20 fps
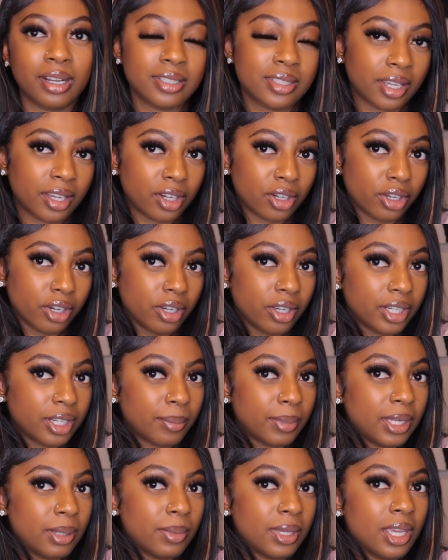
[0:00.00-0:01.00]
I was like, and a girl
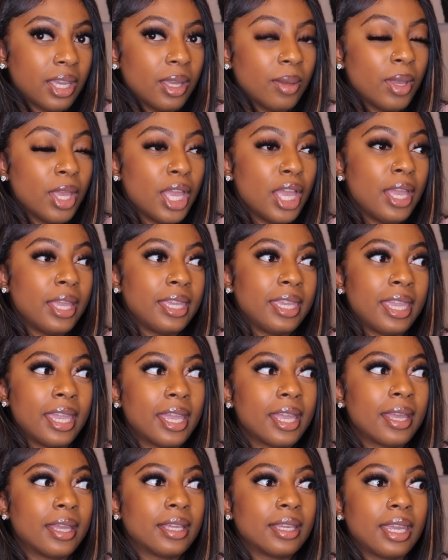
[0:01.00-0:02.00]
ended up hitting me up.
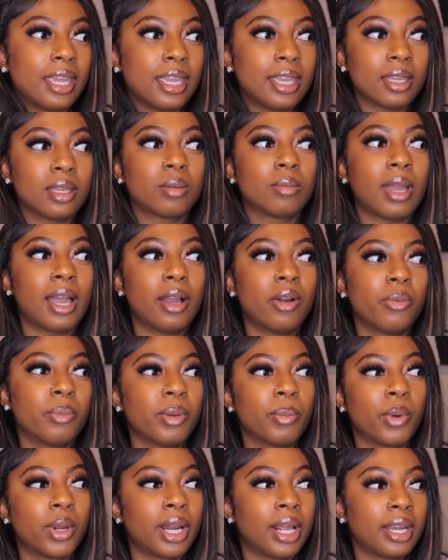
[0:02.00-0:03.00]
Yeah, him. I don't
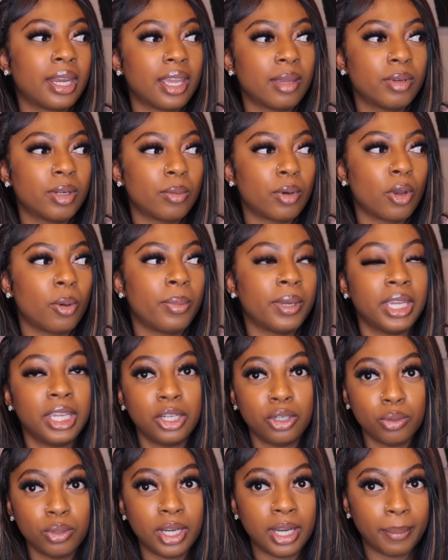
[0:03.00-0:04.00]
remember what I named him though, but he
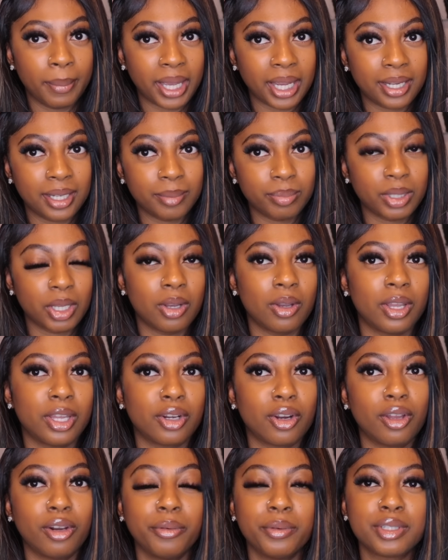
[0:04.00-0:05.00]
do come back up though.
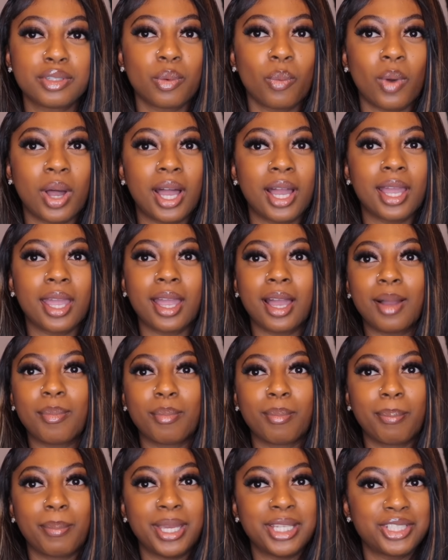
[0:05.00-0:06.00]
And the only reason why
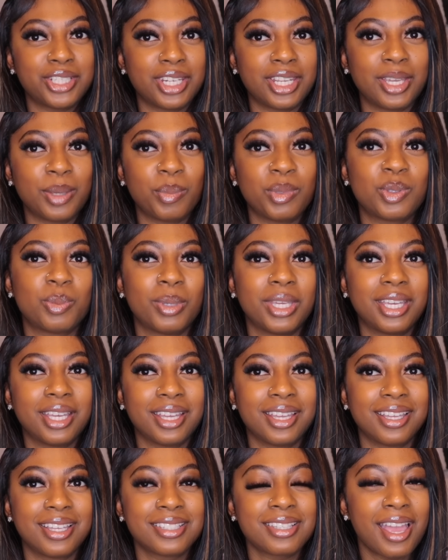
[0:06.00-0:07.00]
I'm mentioning him is
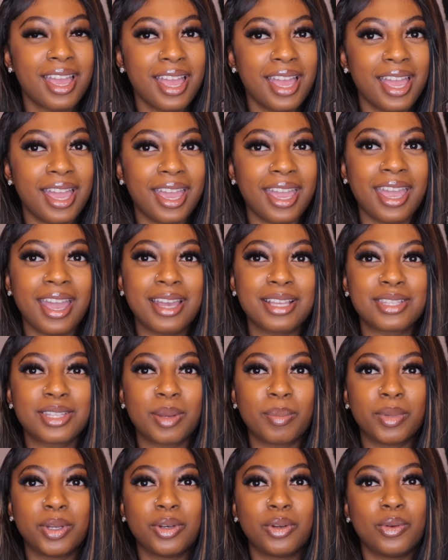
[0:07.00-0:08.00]
because it has
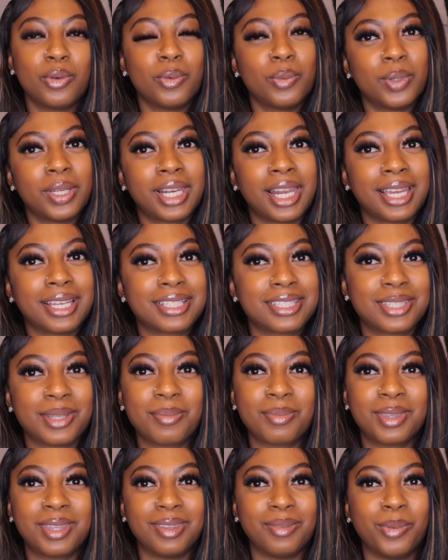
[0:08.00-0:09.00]
something to do with like
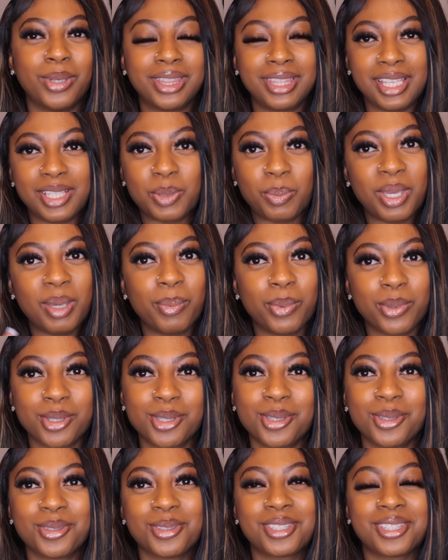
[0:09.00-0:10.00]
some with these people too.